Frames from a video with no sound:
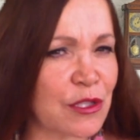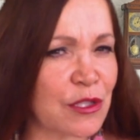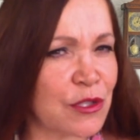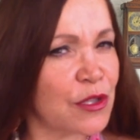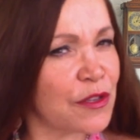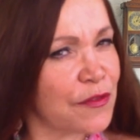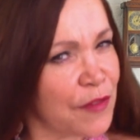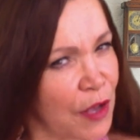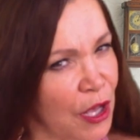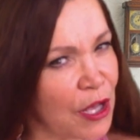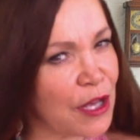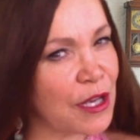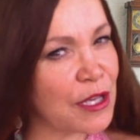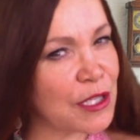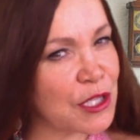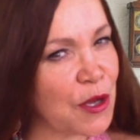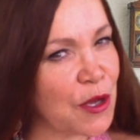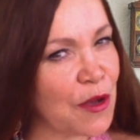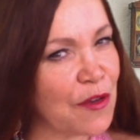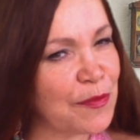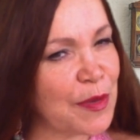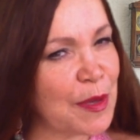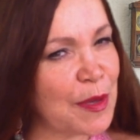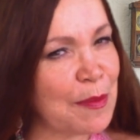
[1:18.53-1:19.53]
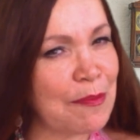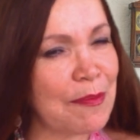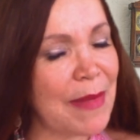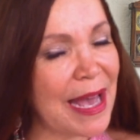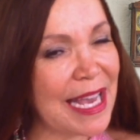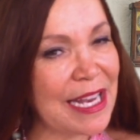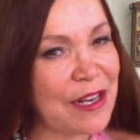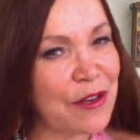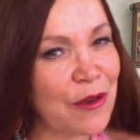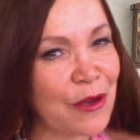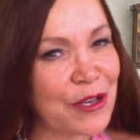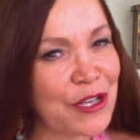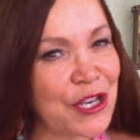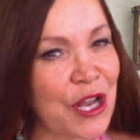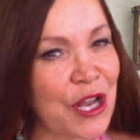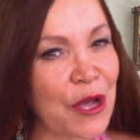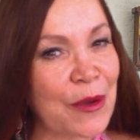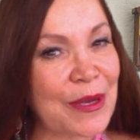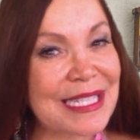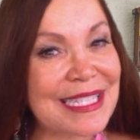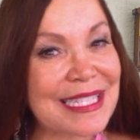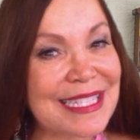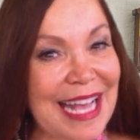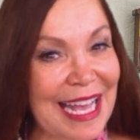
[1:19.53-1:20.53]
sort of heard of but may not know
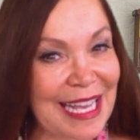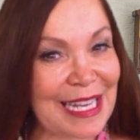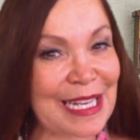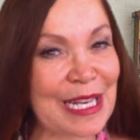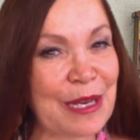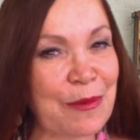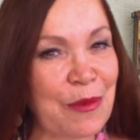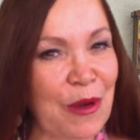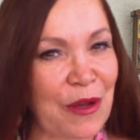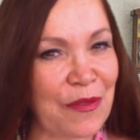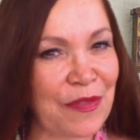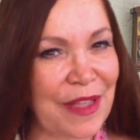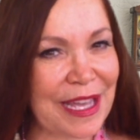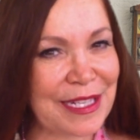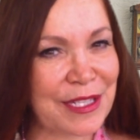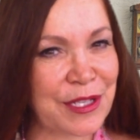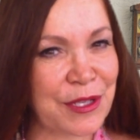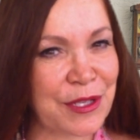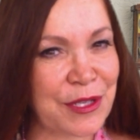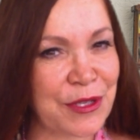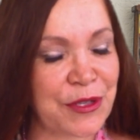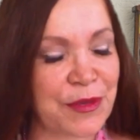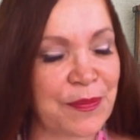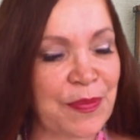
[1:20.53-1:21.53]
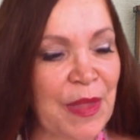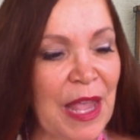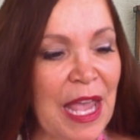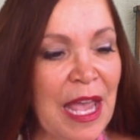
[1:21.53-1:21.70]
exactly what they do.